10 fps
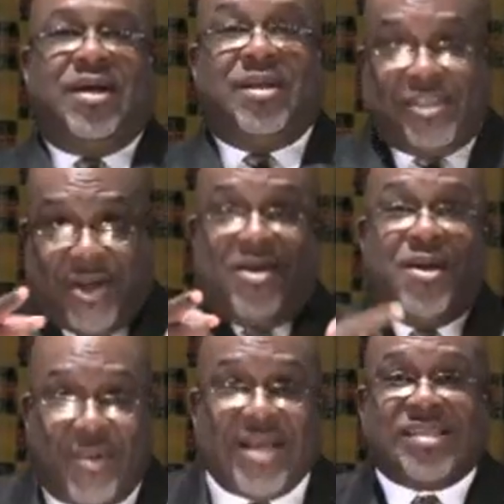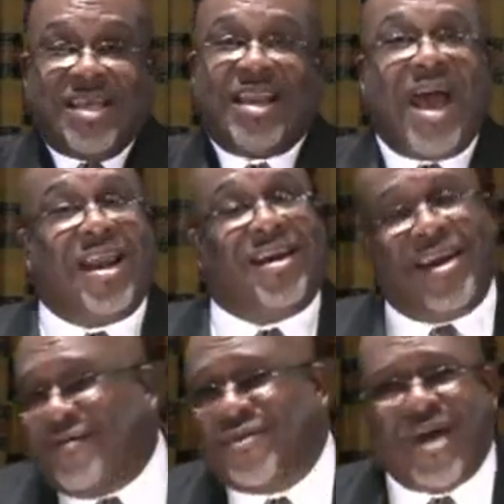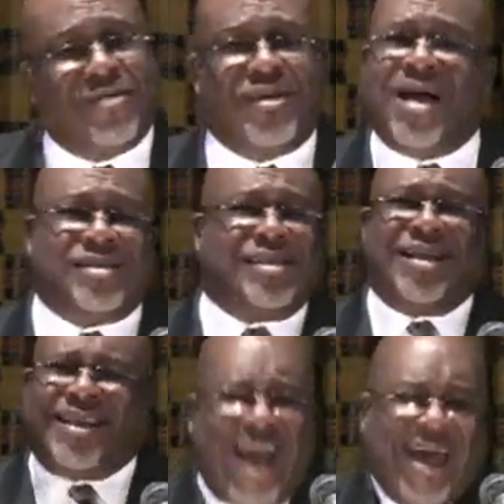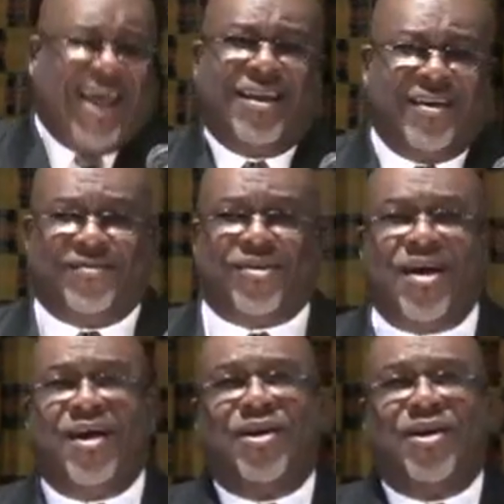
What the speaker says: Did y'all hear what I said? I love you. I to God, I love you.